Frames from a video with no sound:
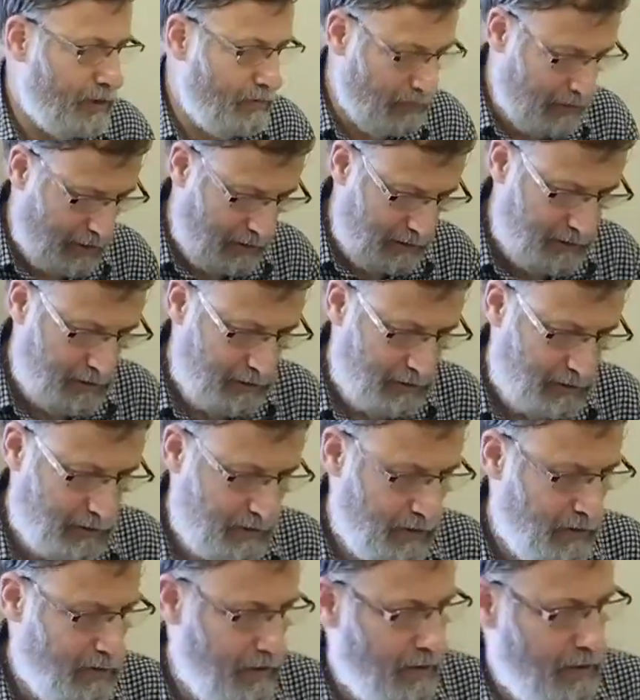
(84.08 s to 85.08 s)
lens.
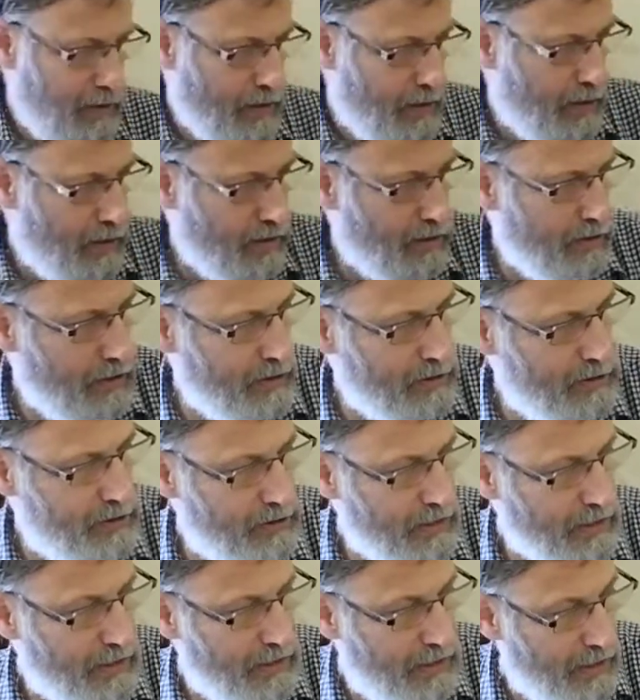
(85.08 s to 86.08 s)
That's
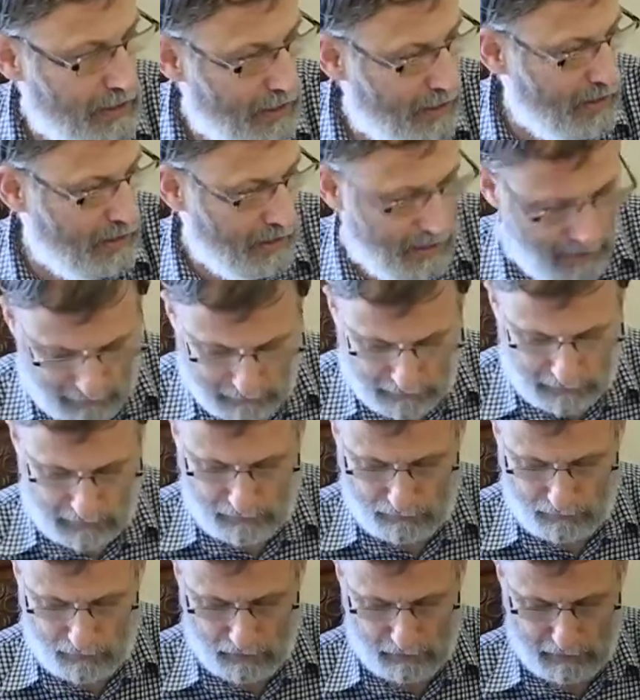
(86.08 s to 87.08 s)
the kit lens
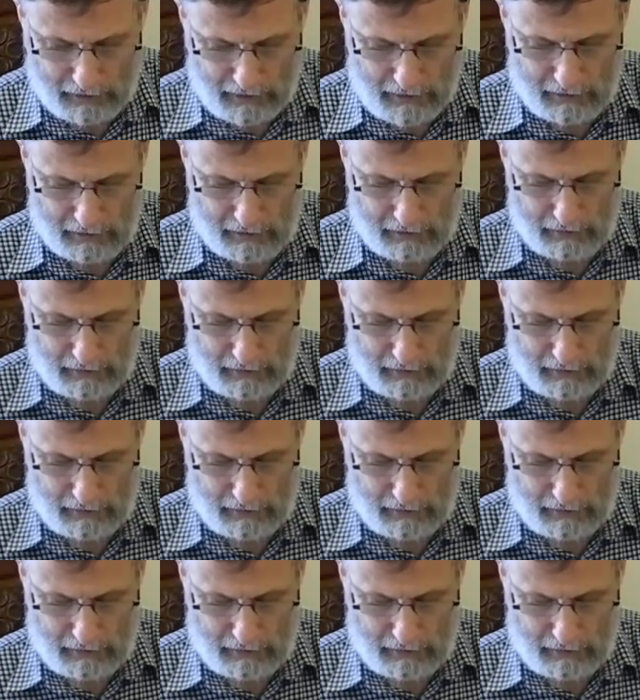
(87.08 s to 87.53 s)
for it.